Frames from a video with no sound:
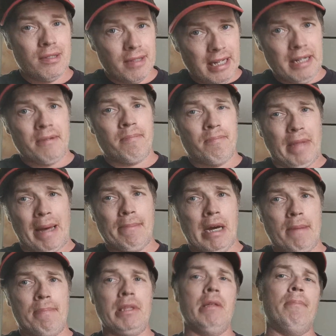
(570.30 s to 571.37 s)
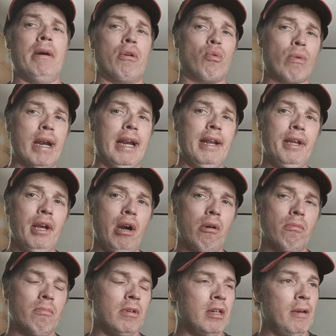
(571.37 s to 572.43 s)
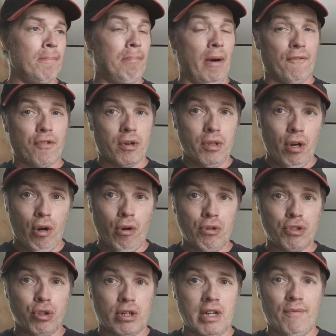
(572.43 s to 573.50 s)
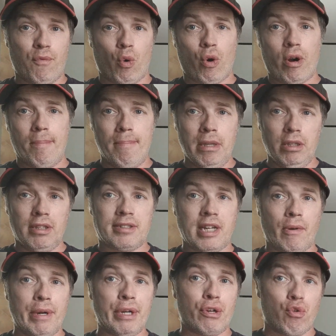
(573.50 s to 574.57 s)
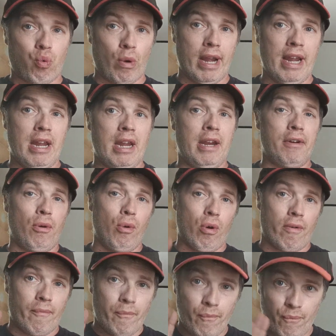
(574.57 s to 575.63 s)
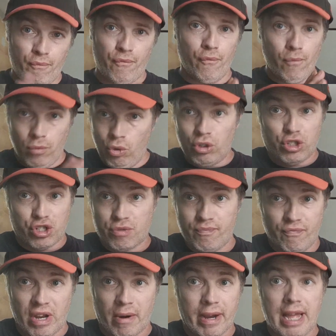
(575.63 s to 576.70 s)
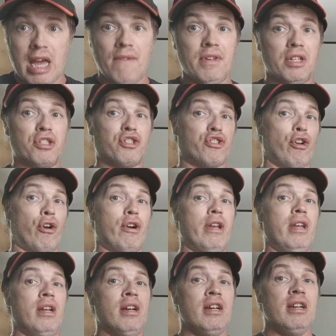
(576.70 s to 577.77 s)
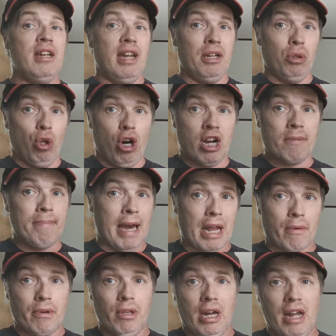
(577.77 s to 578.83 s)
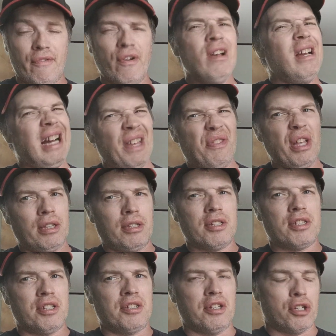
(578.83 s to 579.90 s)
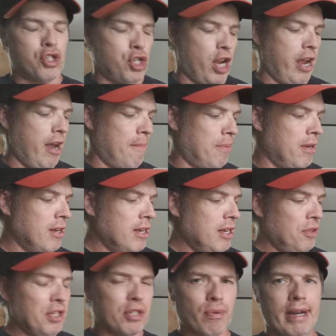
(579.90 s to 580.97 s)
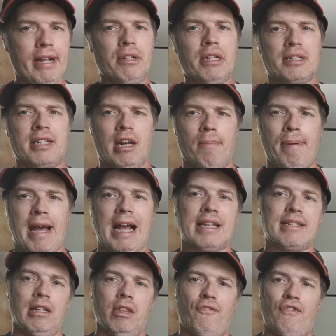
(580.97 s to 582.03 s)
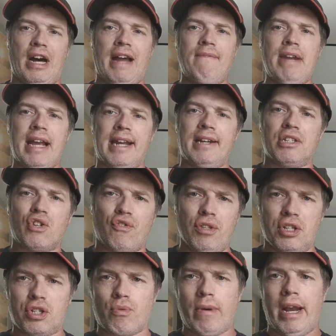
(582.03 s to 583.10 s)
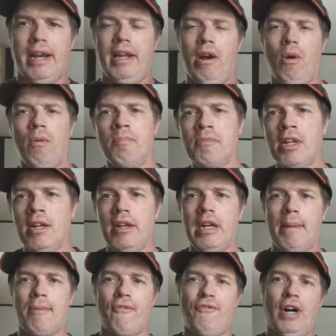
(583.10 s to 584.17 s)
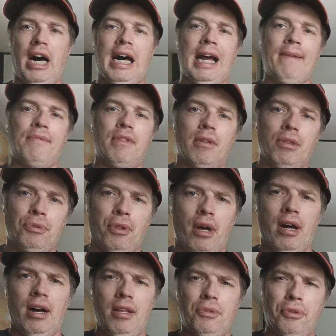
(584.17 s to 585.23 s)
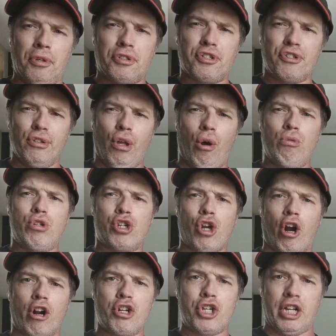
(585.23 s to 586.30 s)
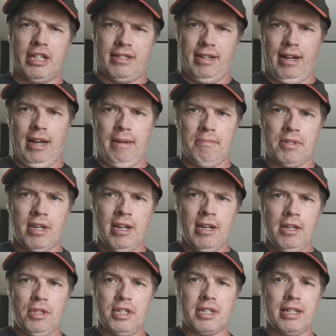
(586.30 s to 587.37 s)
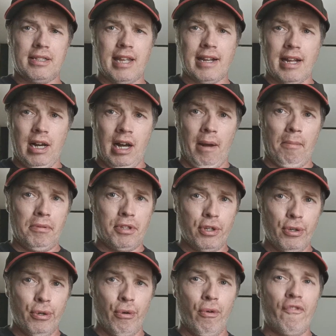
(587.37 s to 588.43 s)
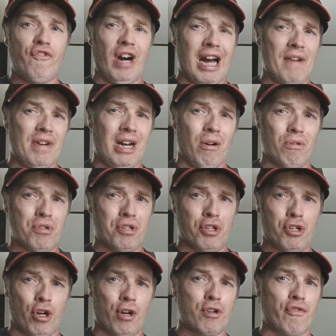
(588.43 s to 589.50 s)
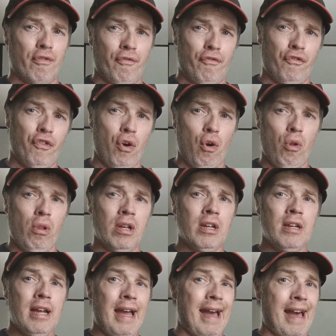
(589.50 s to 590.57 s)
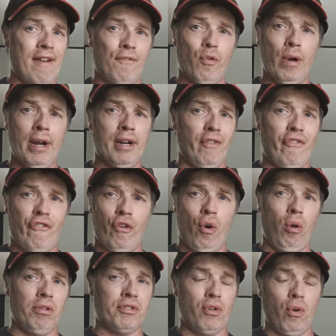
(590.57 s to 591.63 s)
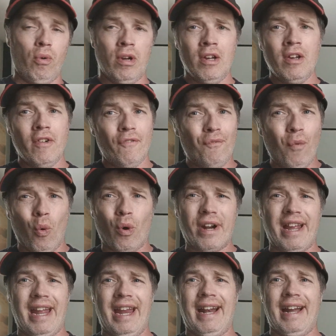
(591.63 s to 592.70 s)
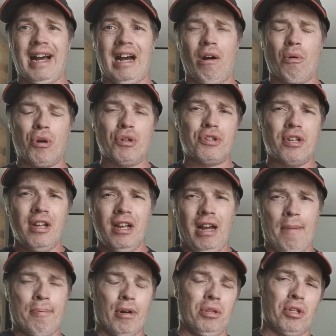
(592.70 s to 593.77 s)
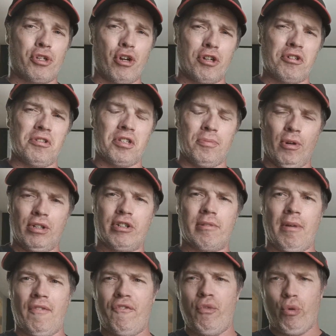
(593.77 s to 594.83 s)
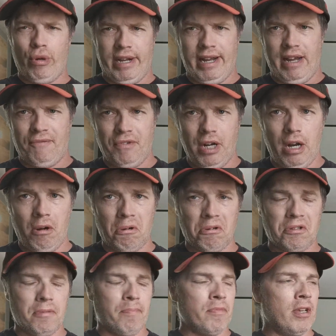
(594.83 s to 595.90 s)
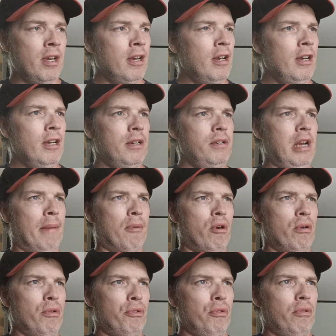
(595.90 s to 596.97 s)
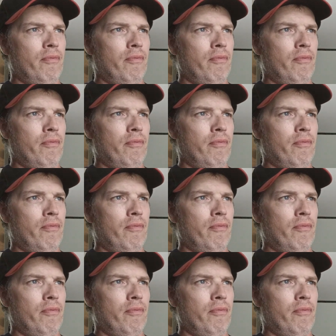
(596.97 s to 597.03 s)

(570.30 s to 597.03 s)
then that might be the better radio. But for those looking for a military grade or looks very heavy and sturdy and long battery life, I think this is the champ. This radio does get a pass. Now, the 5 negatives for this radio. Number 5, the slow charging times. This can take up to 5 hours to charge from full, halfway to full. So 4 to 8 hours. I put on the charger this morning, it took about 4.5 hours. Number